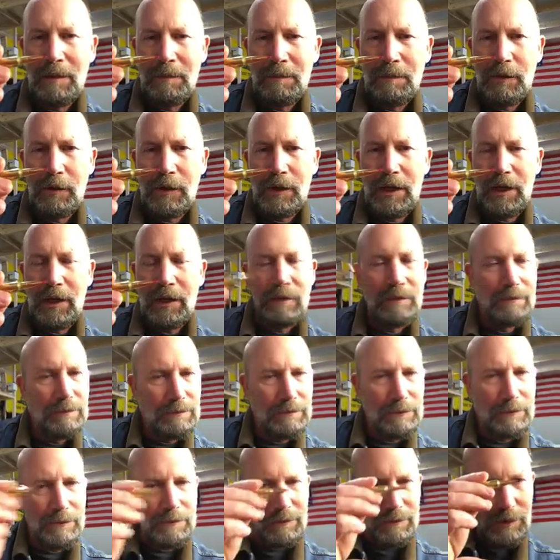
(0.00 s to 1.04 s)
Pointy,
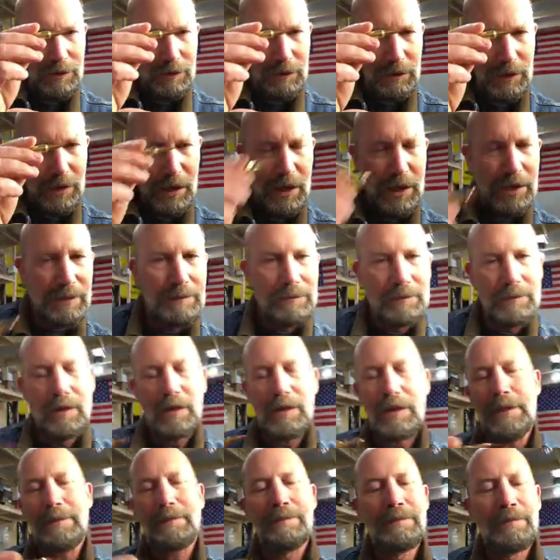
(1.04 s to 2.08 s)
no drag. All
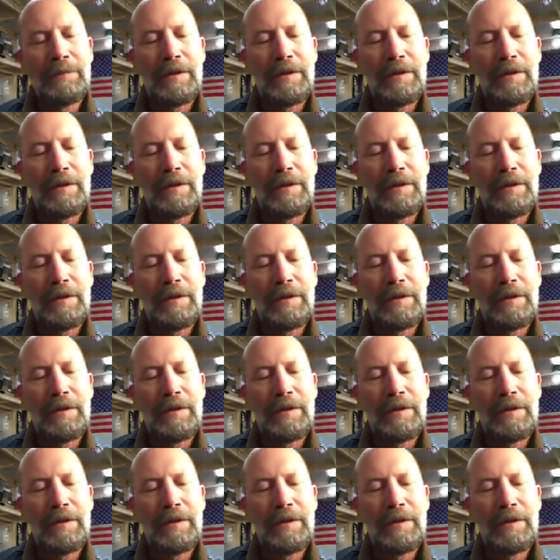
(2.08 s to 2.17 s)
right.